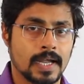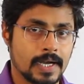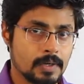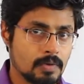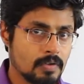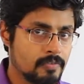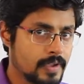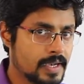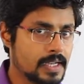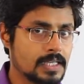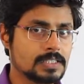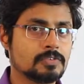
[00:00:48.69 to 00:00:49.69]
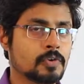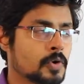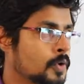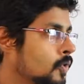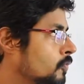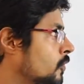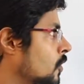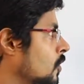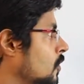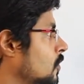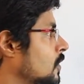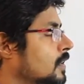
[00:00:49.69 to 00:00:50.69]
it will be very easy for you to
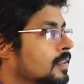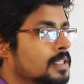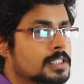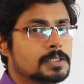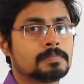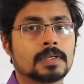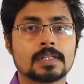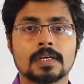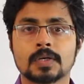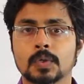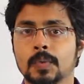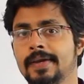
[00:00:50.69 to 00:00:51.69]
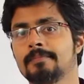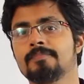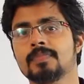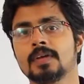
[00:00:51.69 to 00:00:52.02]
follow this method today.